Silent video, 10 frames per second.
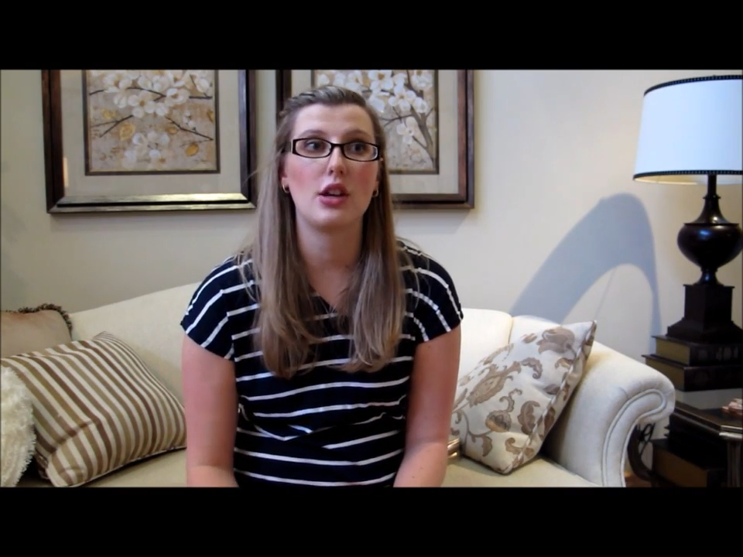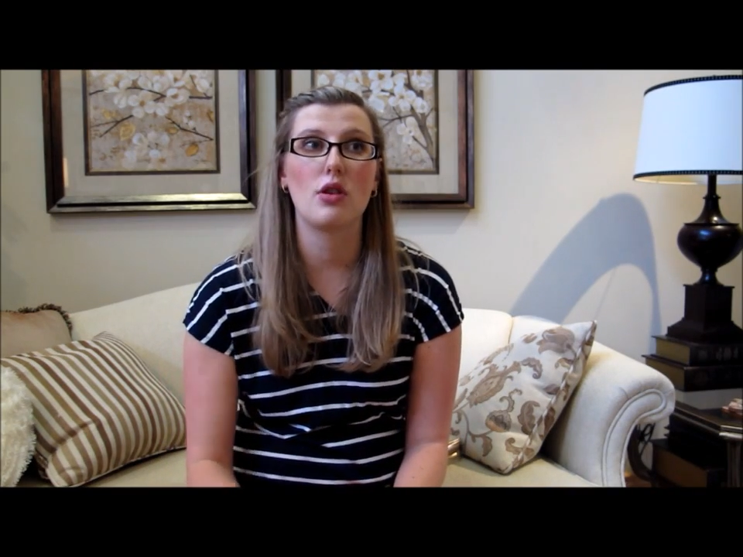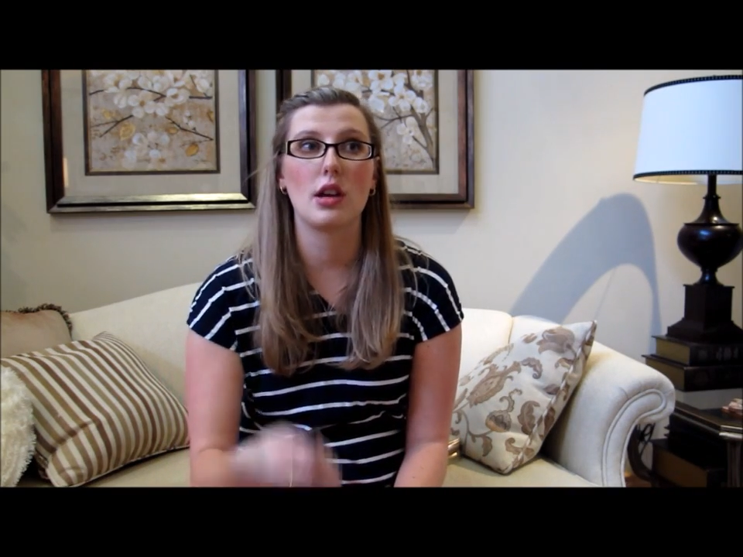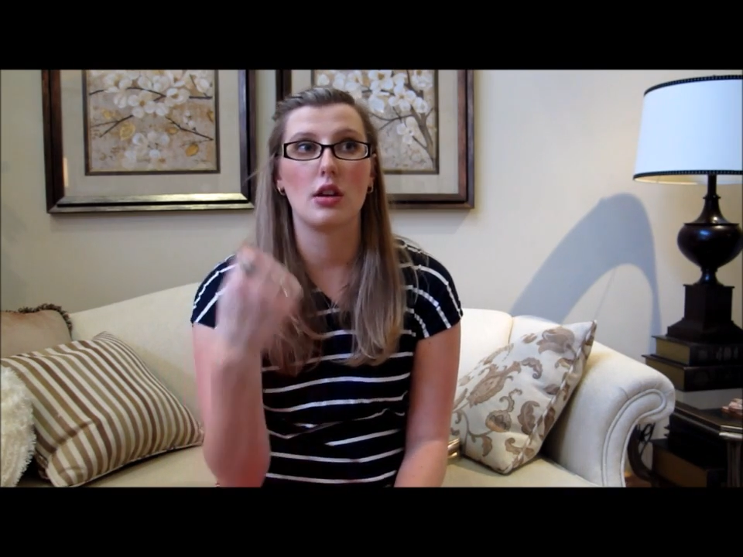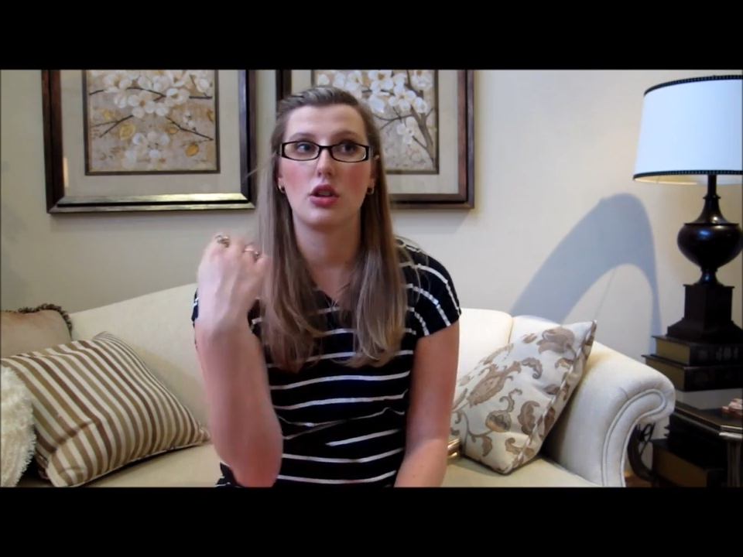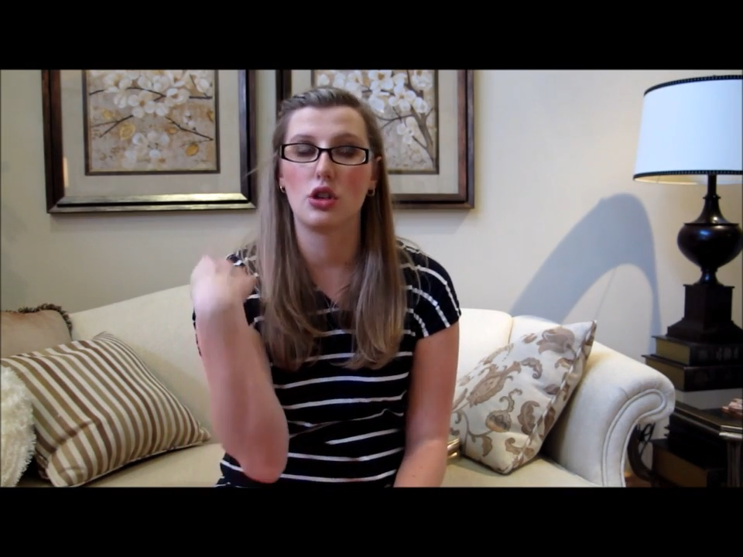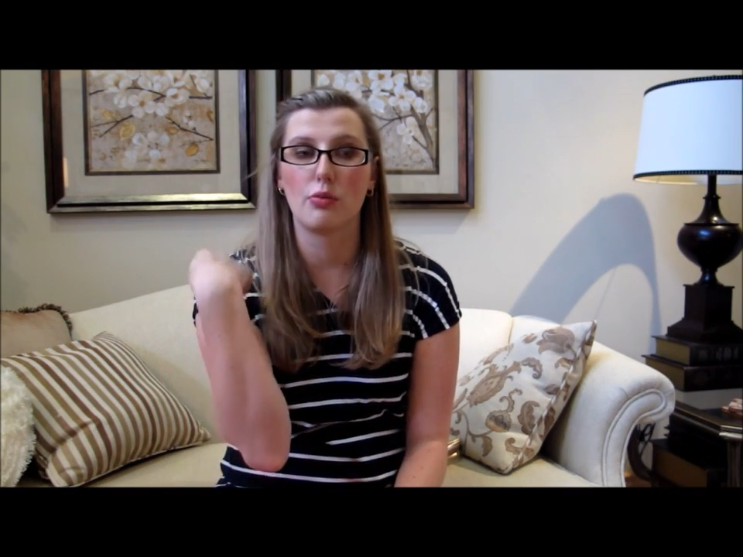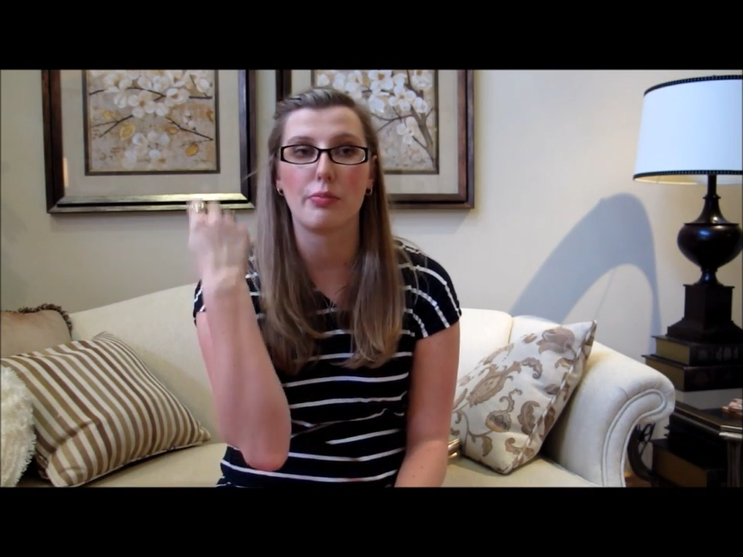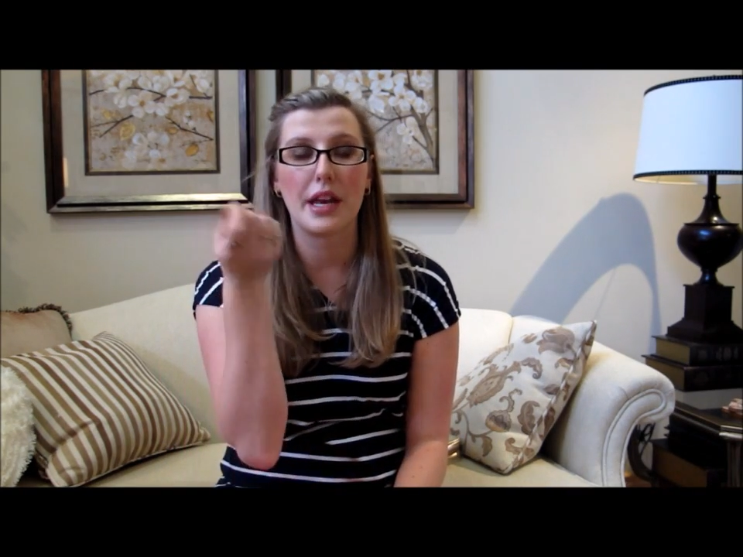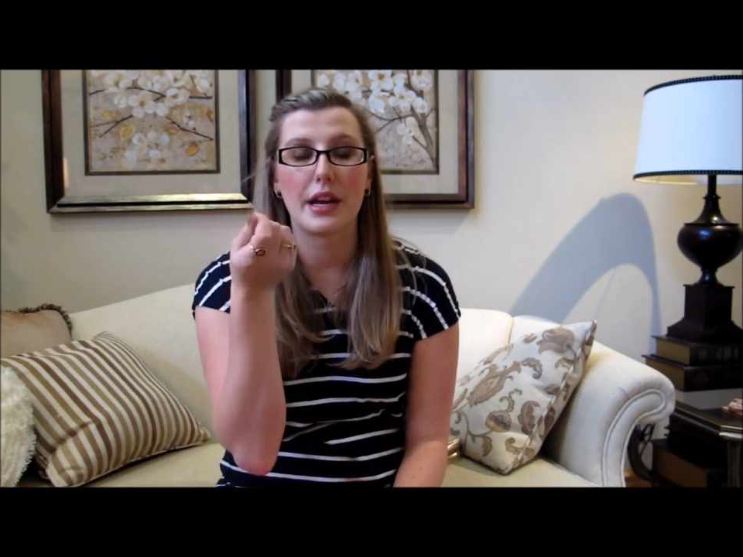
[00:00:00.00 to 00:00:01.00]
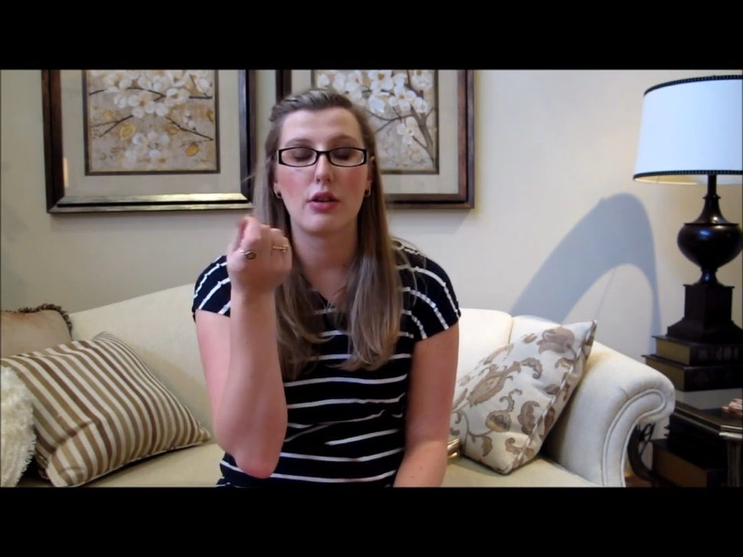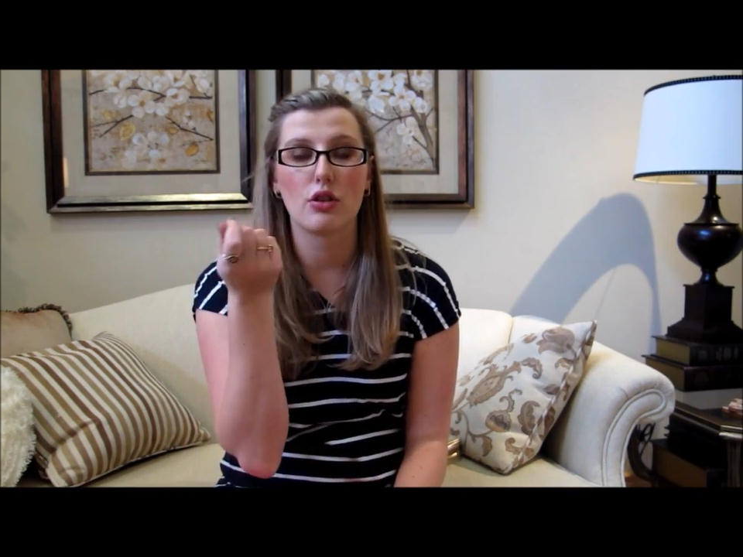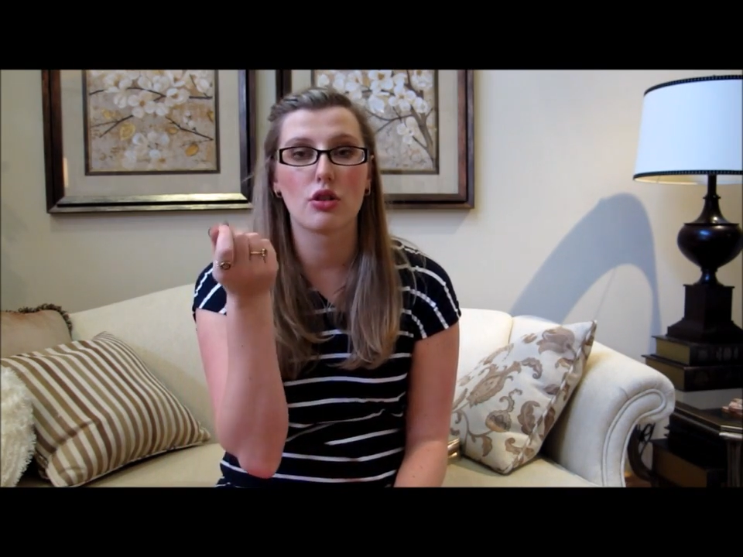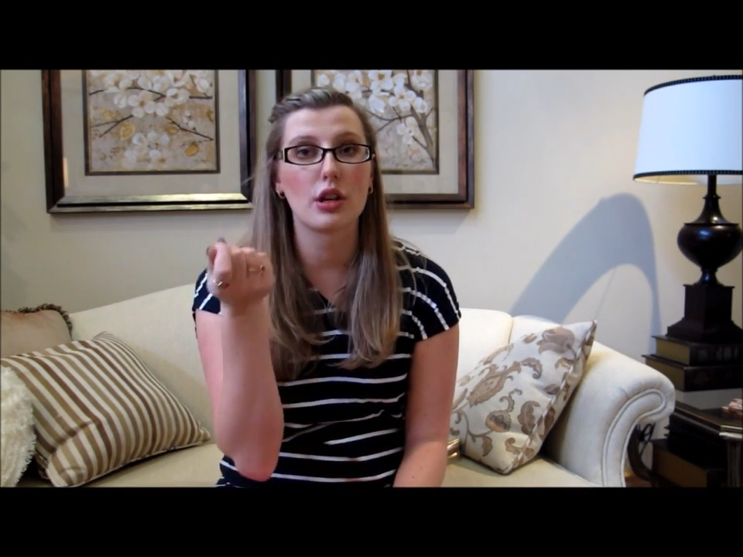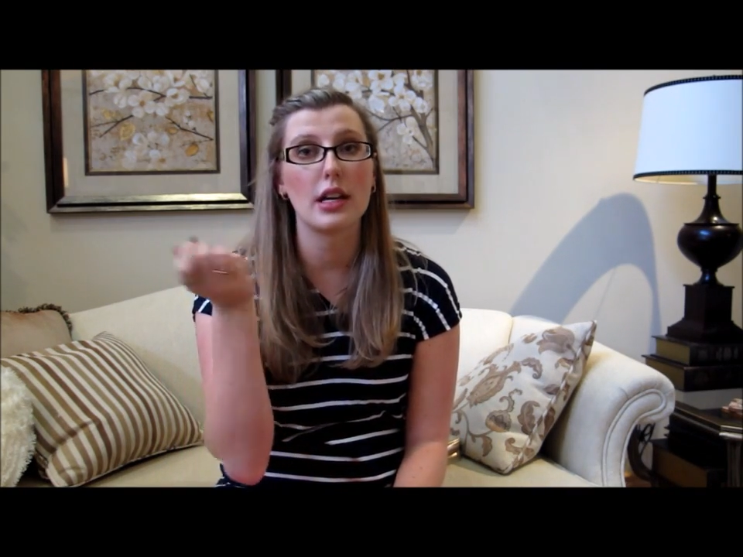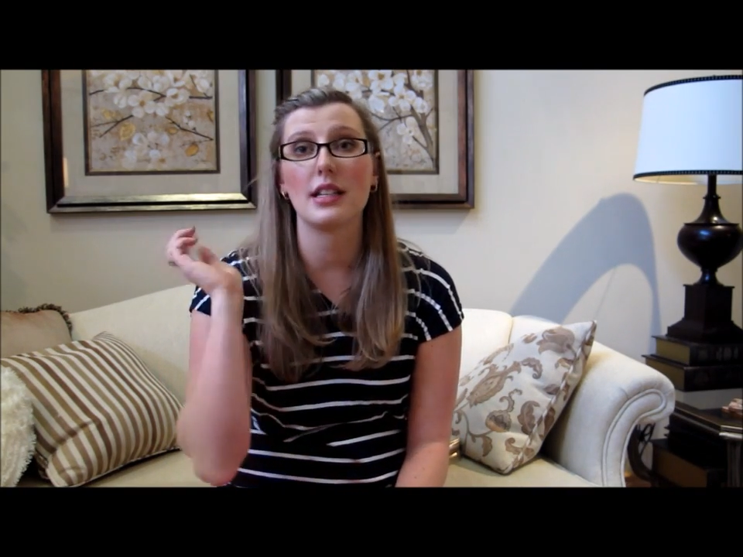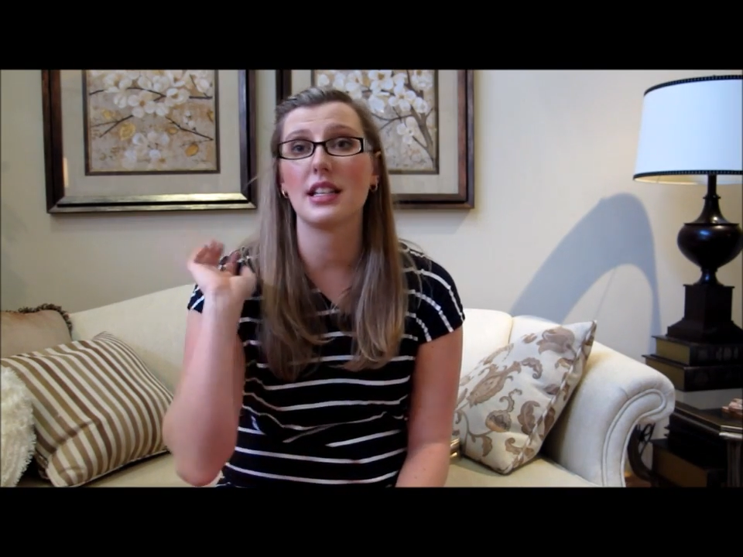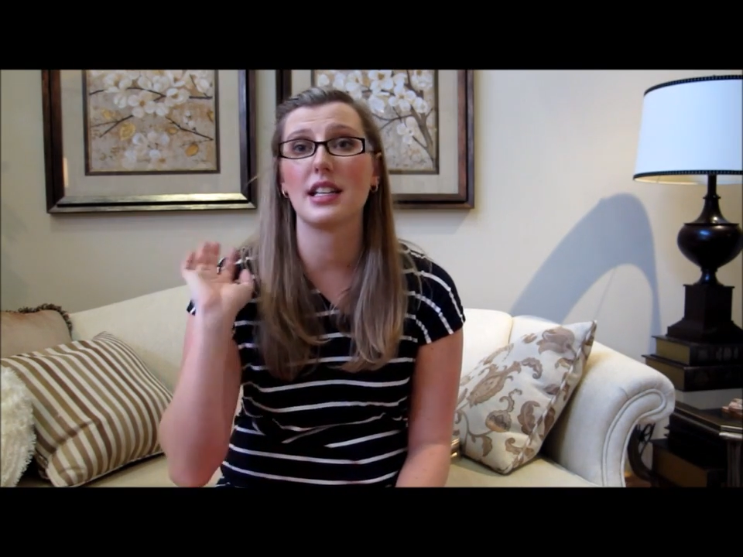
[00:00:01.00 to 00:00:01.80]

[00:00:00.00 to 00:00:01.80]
You can blend out your crease.